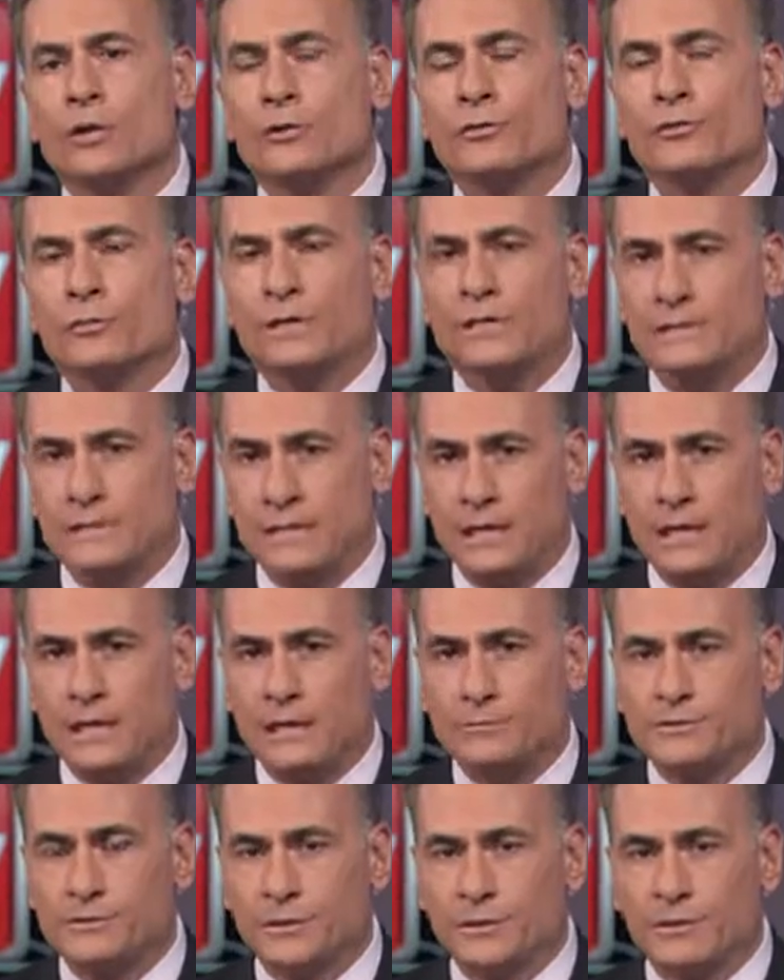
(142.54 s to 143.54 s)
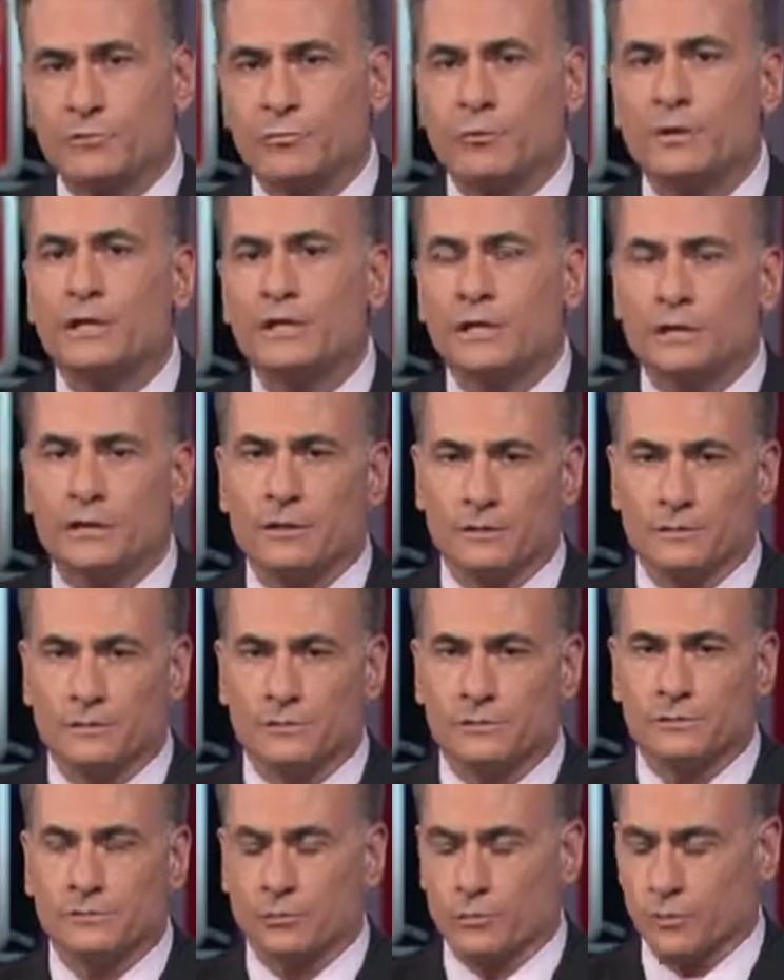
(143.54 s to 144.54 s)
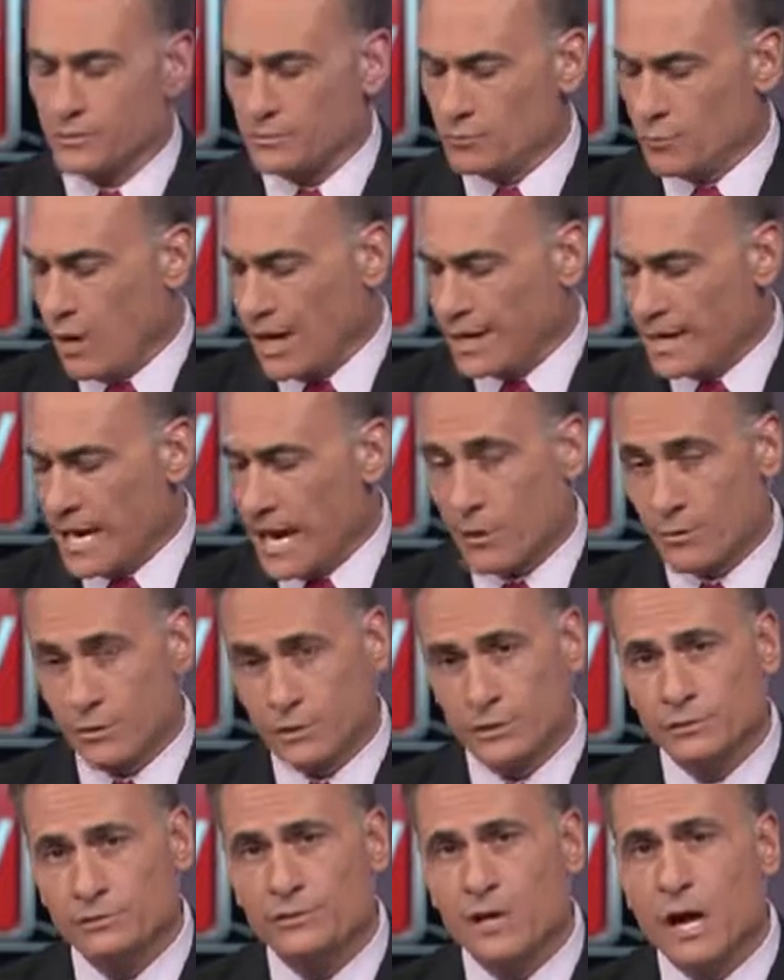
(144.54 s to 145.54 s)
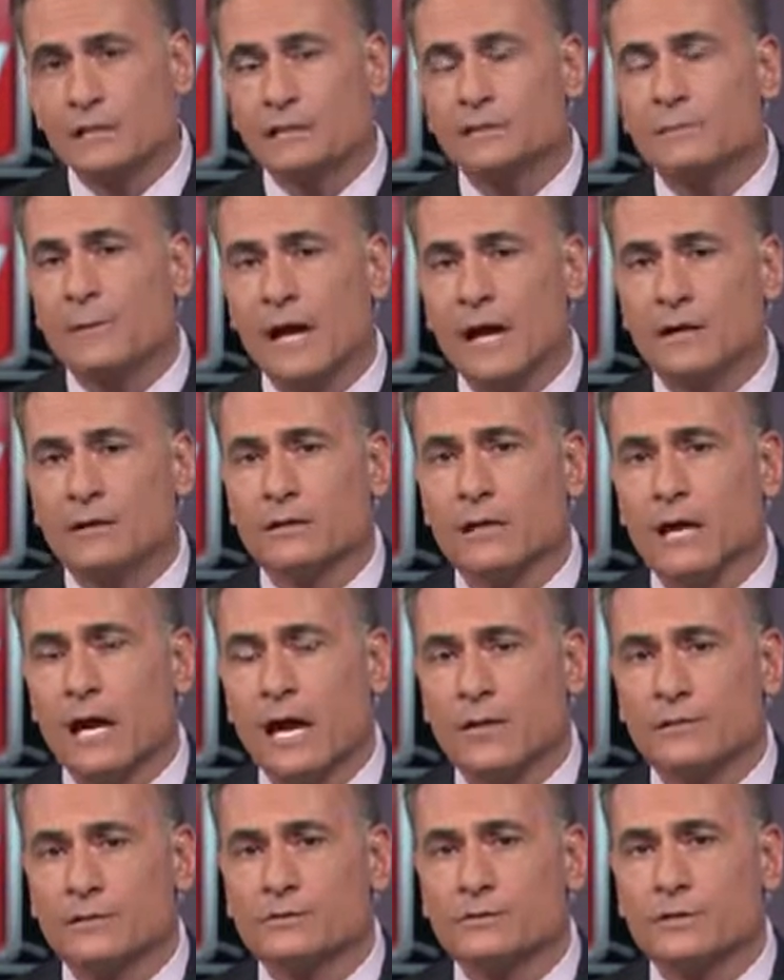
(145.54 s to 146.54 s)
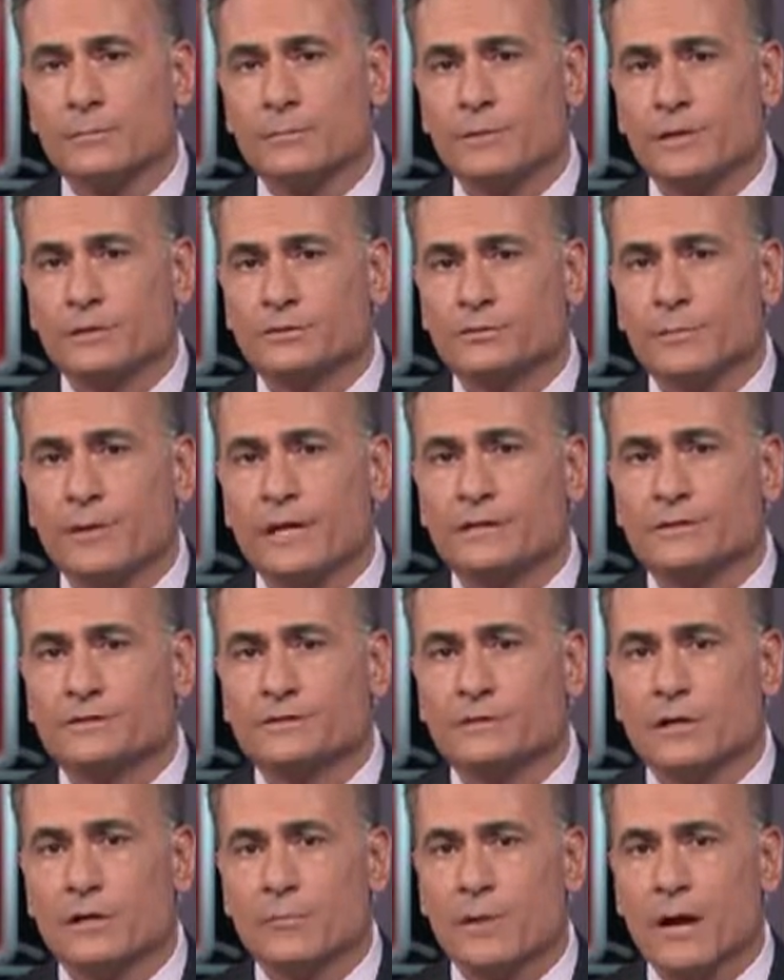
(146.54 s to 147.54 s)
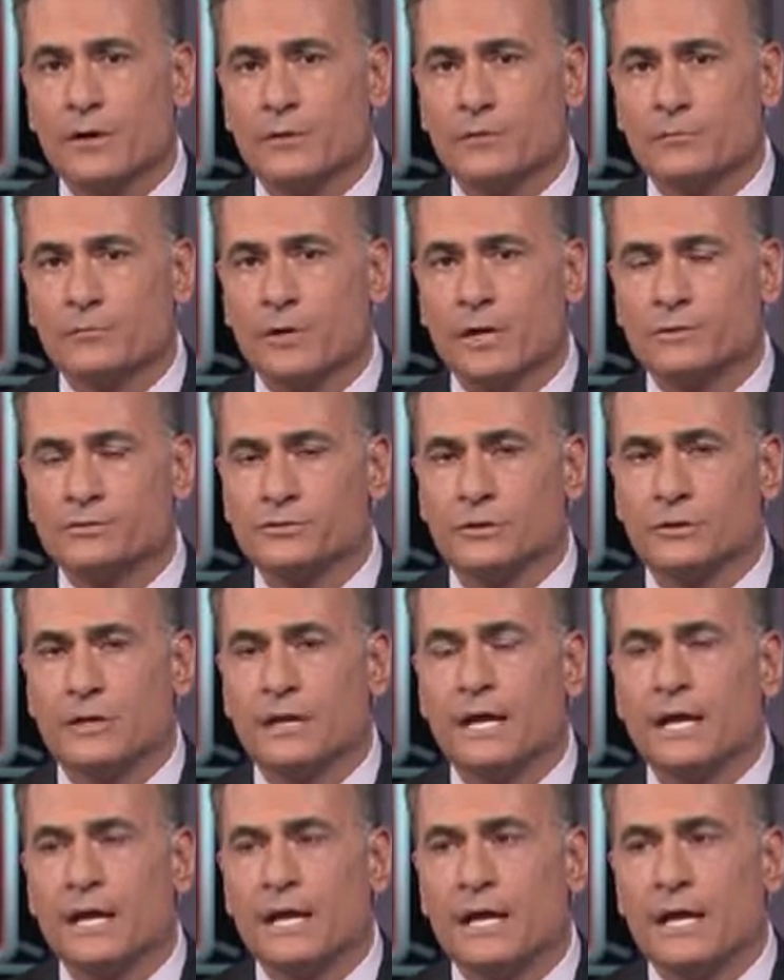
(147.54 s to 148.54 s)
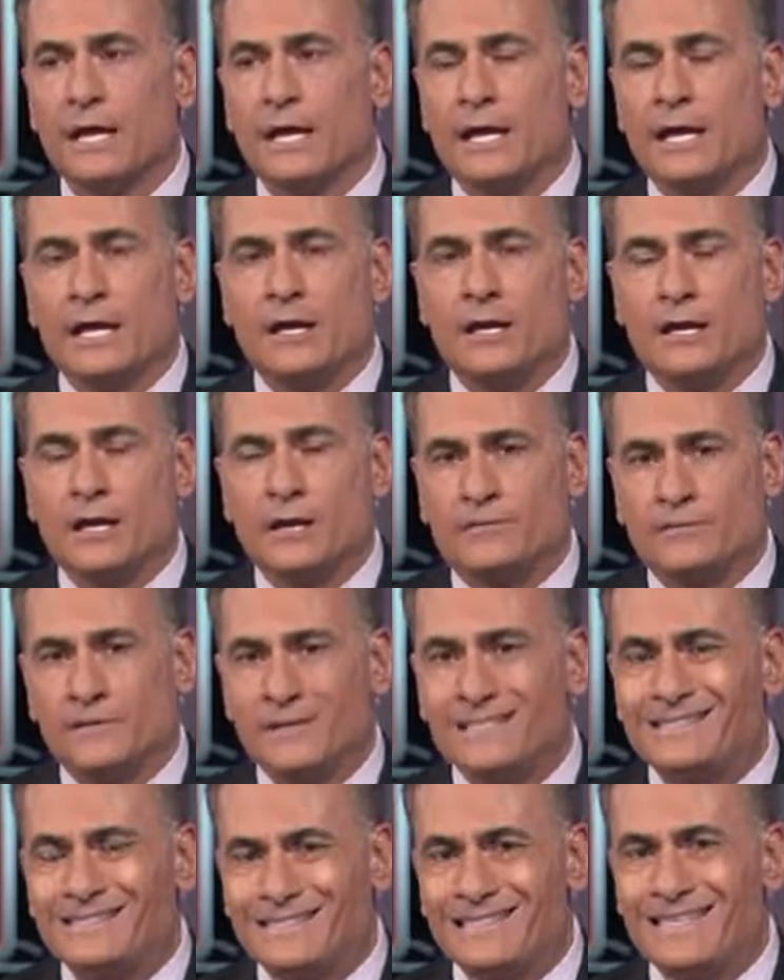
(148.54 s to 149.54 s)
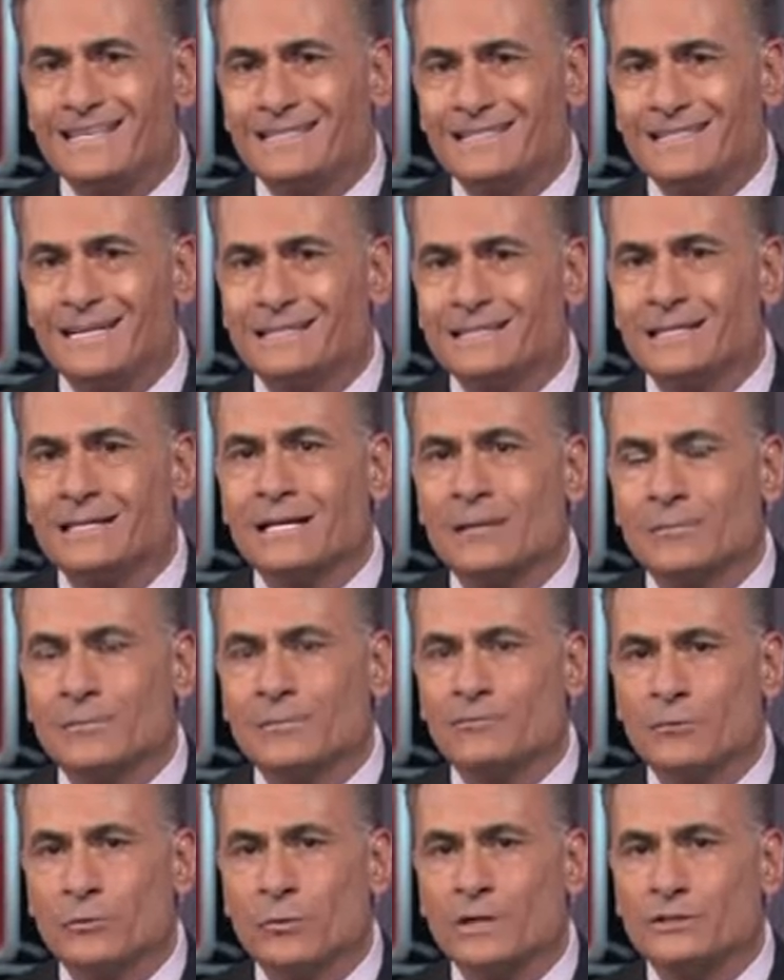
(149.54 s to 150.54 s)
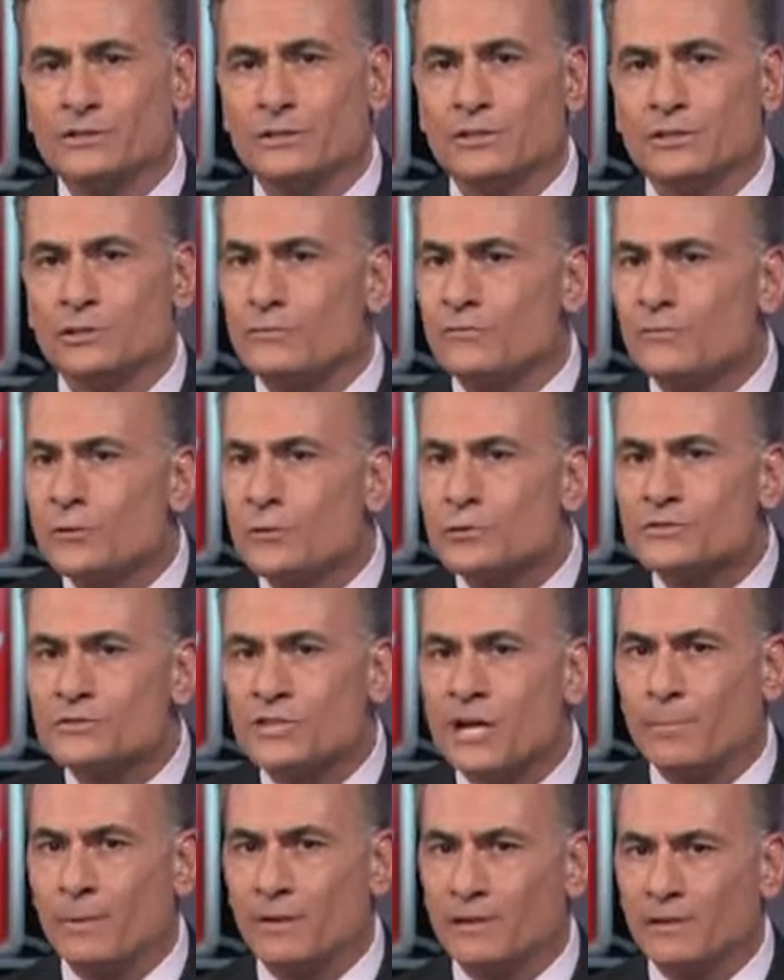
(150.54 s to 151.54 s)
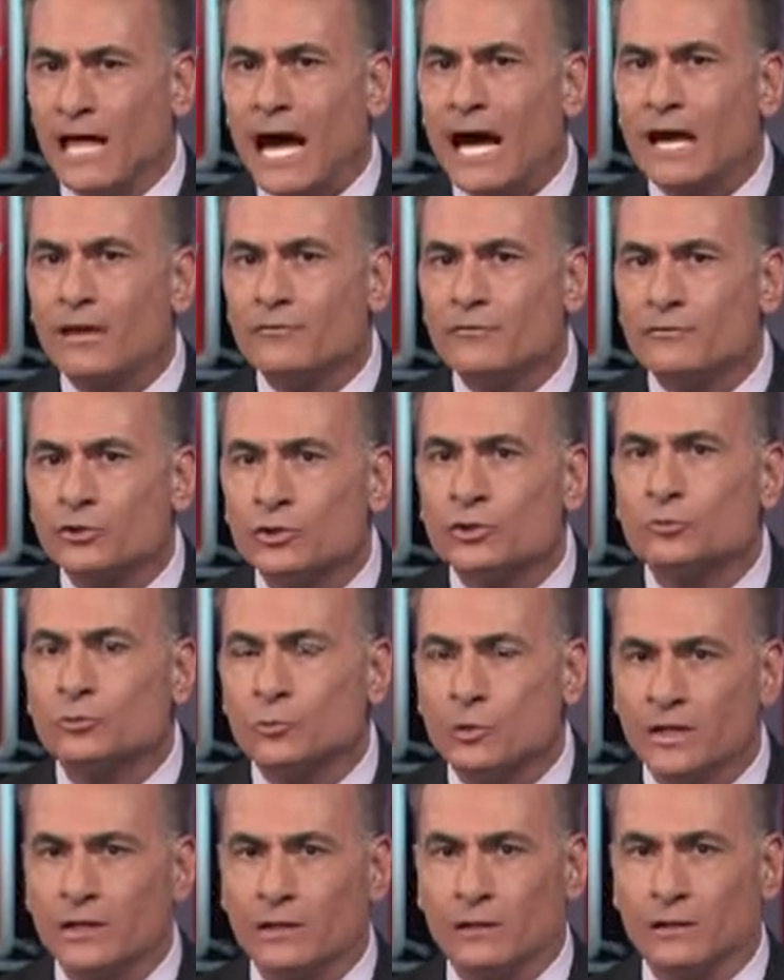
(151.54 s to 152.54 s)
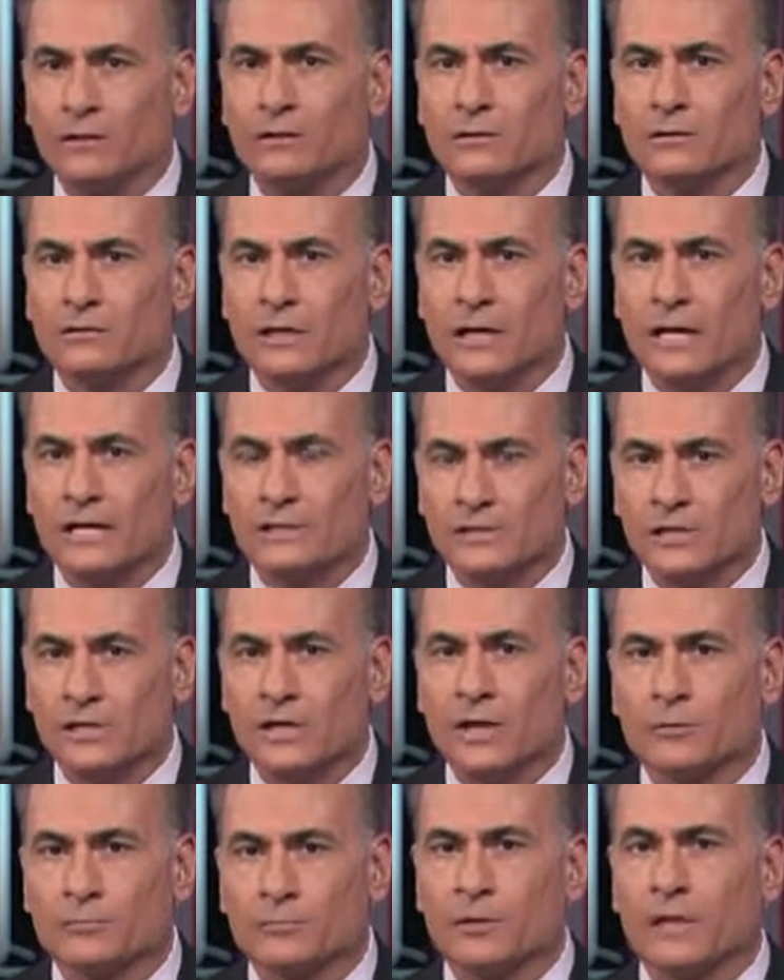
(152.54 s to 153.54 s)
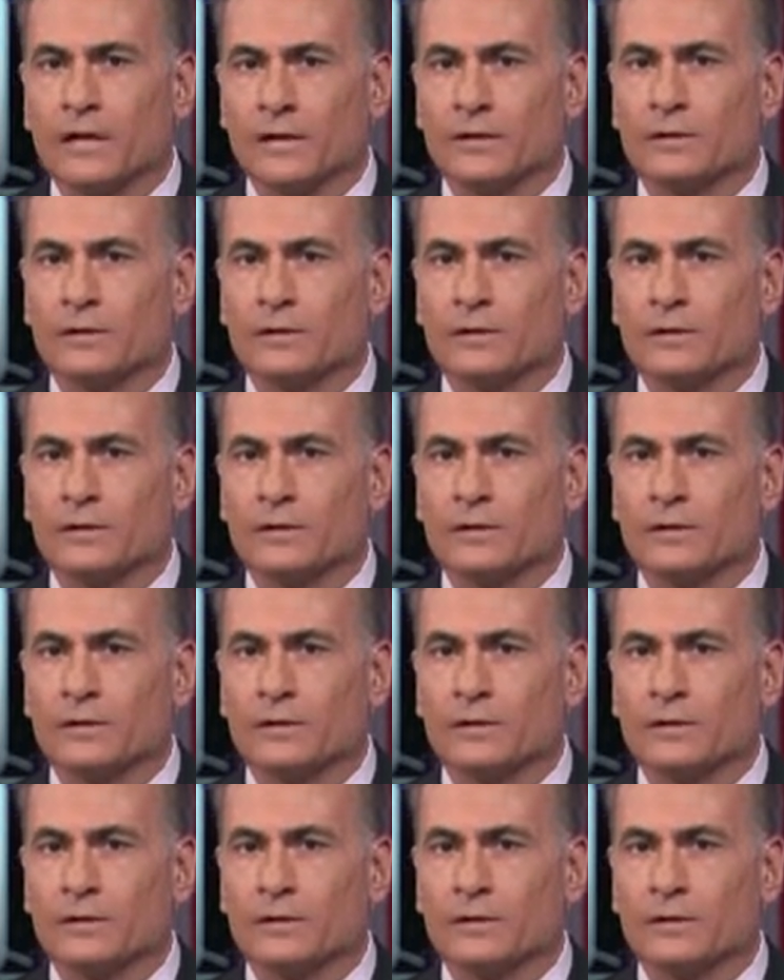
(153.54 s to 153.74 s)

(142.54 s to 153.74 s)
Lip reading: 3 teams in 3 years with Dwight Howard. You talked about how there's going to be a tremendous amount of pressure. If this thing doesn't come to fruition, you've used up a lot of goodwill as a young player.